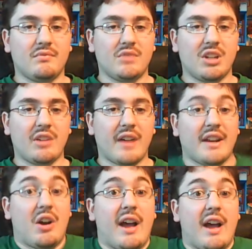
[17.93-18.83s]
you know, I
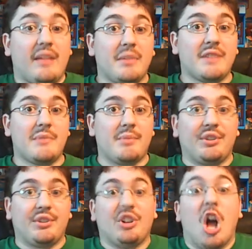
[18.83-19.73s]
know how much
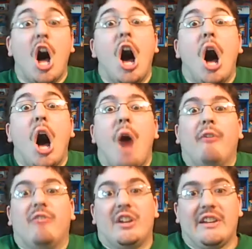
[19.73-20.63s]
people
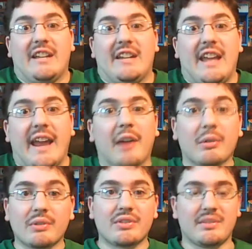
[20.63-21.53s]
love
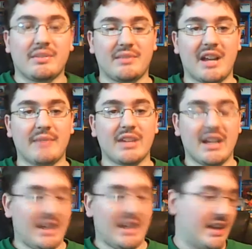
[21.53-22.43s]
errors sometimes,
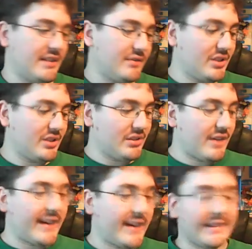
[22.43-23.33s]
and you
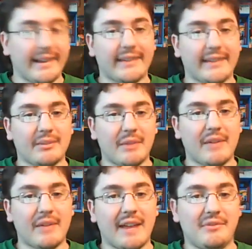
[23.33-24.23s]
know, I collect them, and
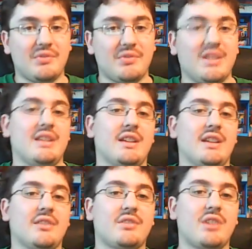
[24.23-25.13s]
I've got a few sitting
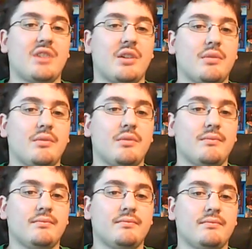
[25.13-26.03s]
here, so
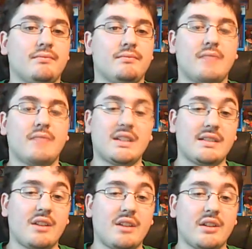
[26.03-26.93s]
let's get
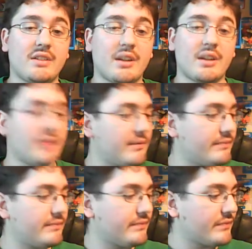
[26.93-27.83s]
started, shall we?
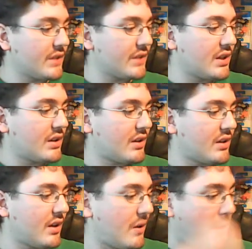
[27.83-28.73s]

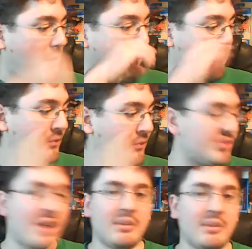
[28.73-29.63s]
Alright, we'll
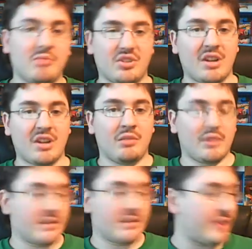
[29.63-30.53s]
start with the more subtle
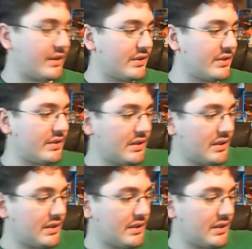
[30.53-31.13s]
ones first.